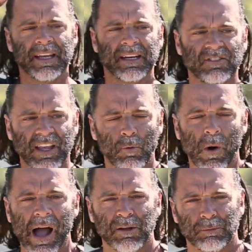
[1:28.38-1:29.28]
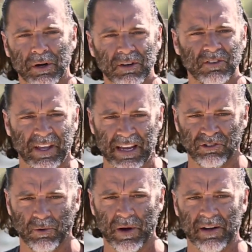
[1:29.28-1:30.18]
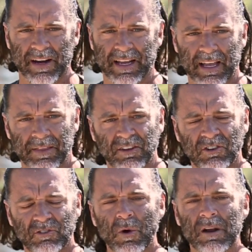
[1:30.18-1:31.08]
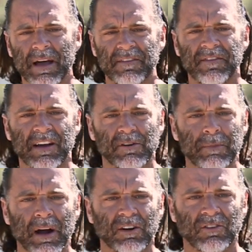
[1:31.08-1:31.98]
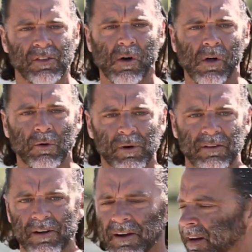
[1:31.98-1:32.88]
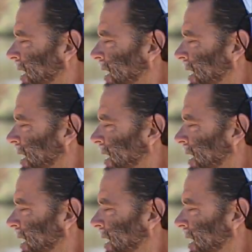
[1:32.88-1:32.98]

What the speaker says: It is a wild bird sanctuary, and this is one of my favorite parts of the whole river.